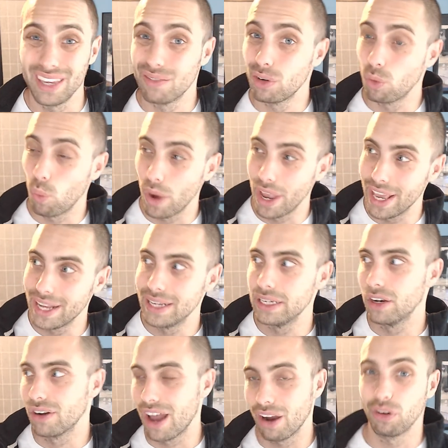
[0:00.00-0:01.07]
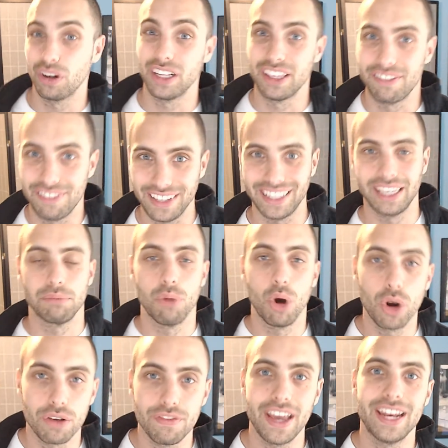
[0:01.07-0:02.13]
even when you're not really feeling
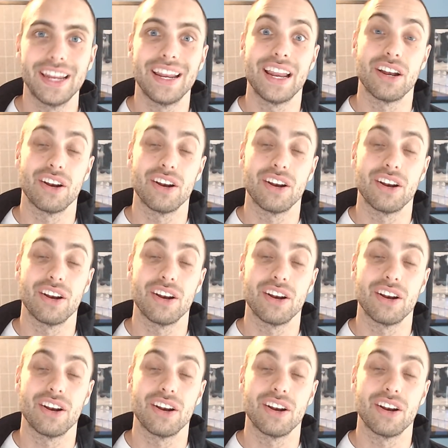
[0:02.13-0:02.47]
motivated